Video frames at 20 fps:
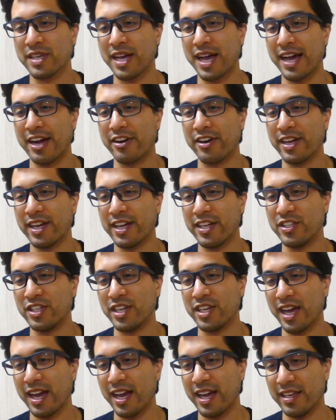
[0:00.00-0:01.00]
Iron
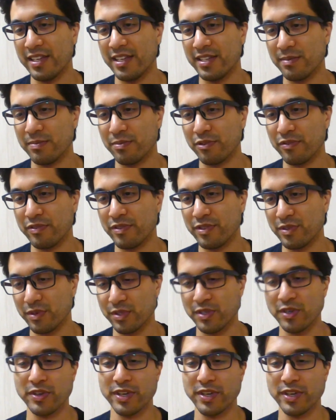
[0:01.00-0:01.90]
Hedge is a proven source.